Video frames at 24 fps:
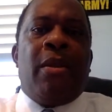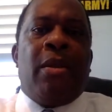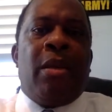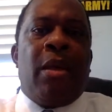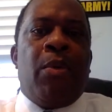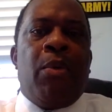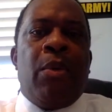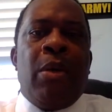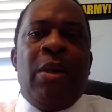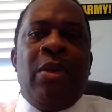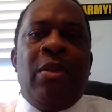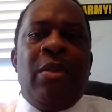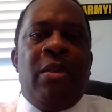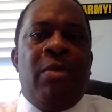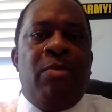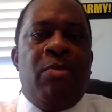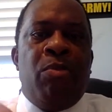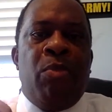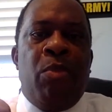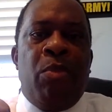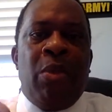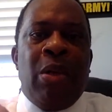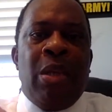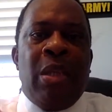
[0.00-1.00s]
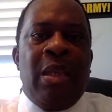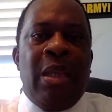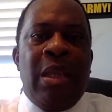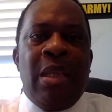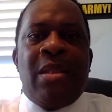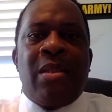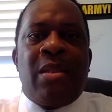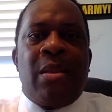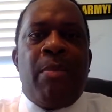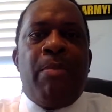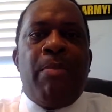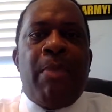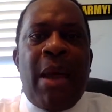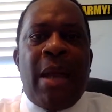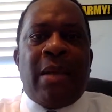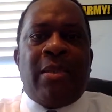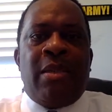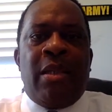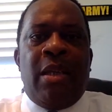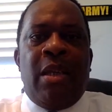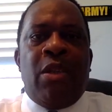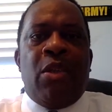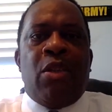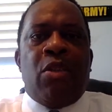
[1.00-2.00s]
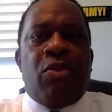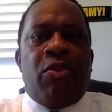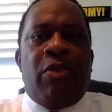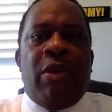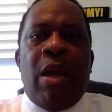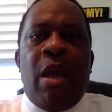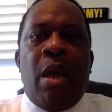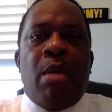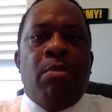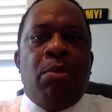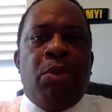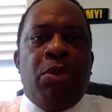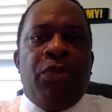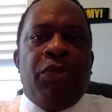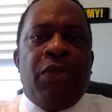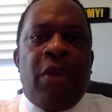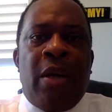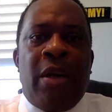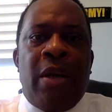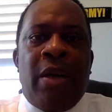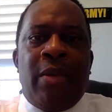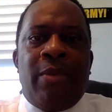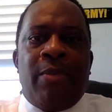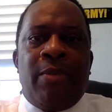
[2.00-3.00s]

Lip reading: then we release them back to industry and move on.